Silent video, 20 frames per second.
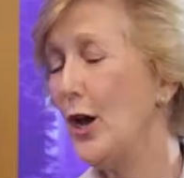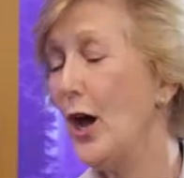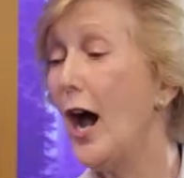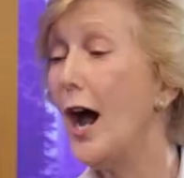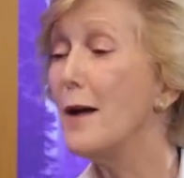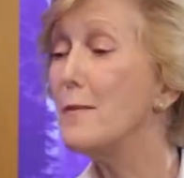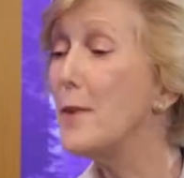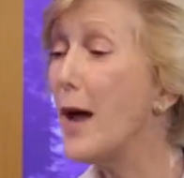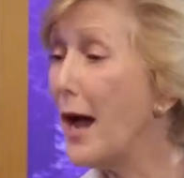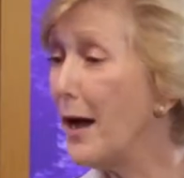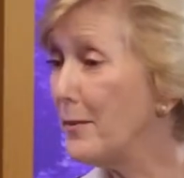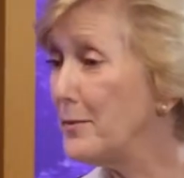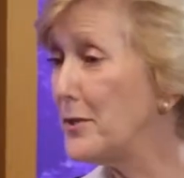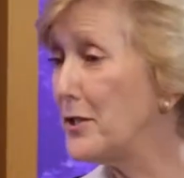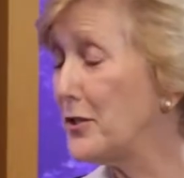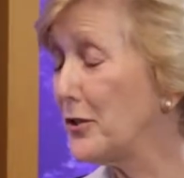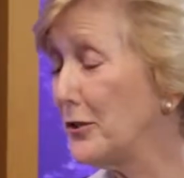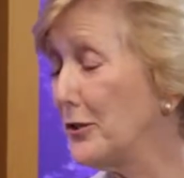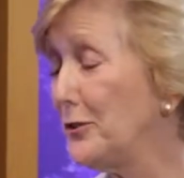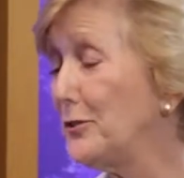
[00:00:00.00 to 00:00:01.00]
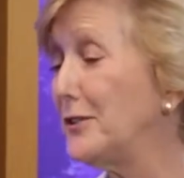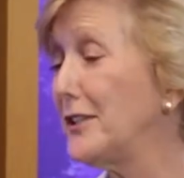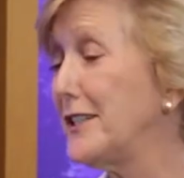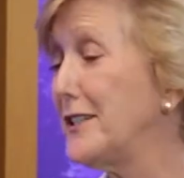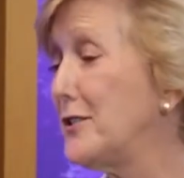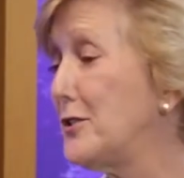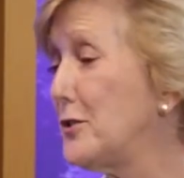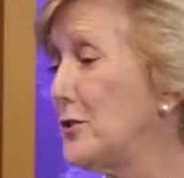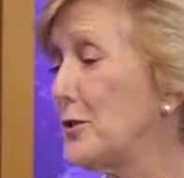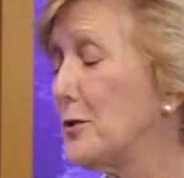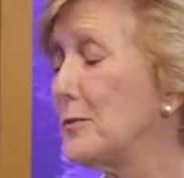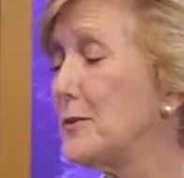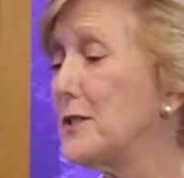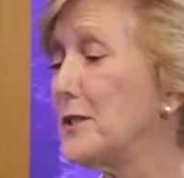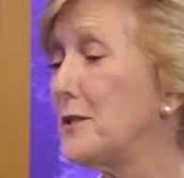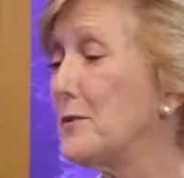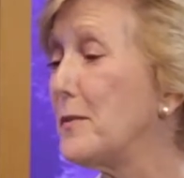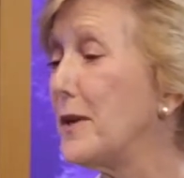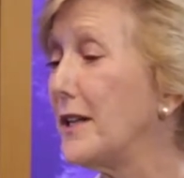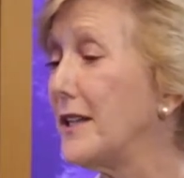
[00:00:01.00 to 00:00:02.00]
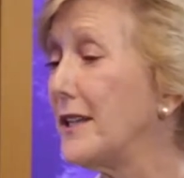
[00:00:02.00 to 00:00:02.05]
I'm absolutely determined to make